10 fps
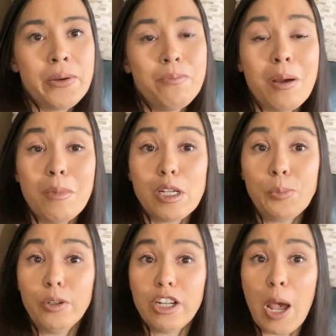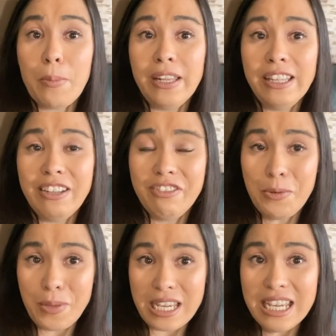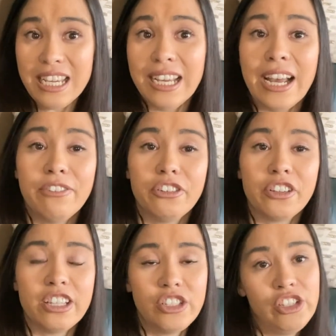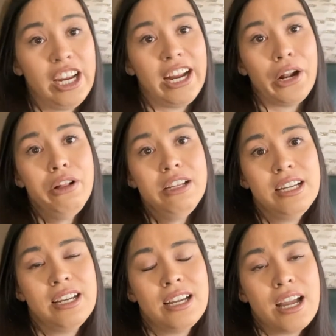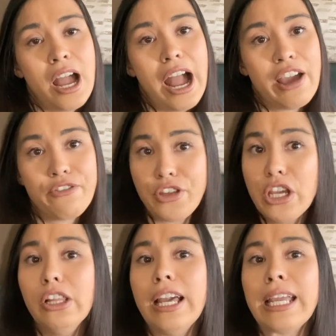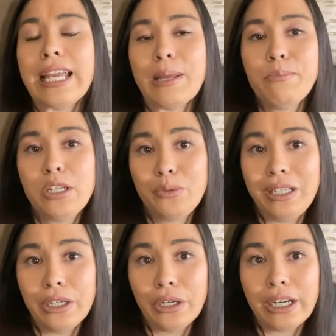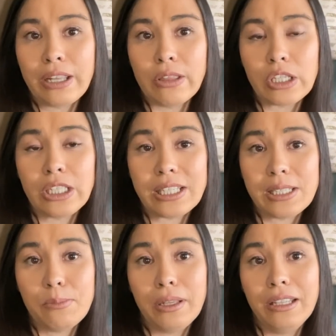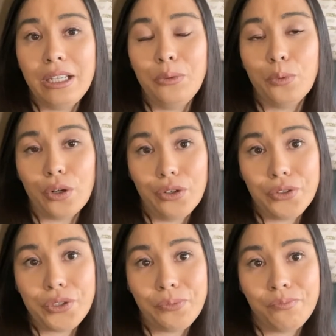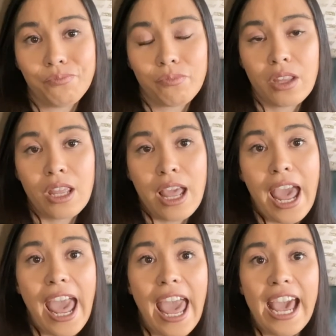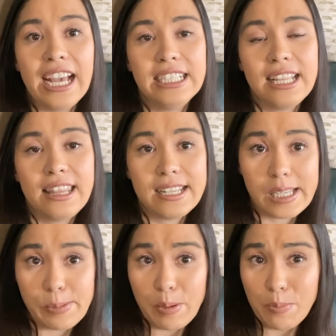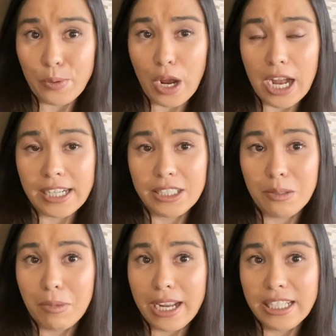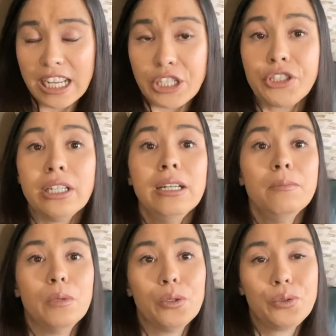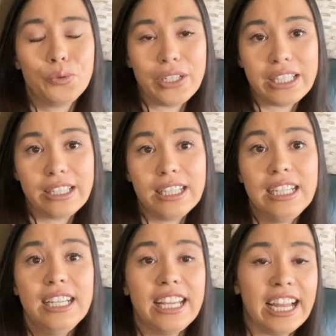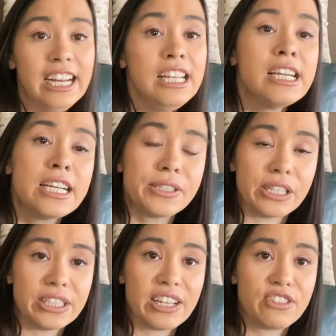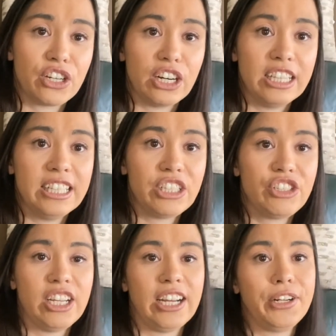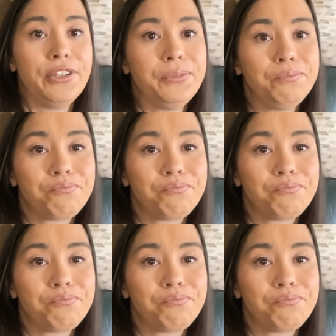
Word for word: But most predominantly for me and for this channel, I feel like an in-betweener in the disability world. And this has been brought to my attention most recently again since I've started this channel.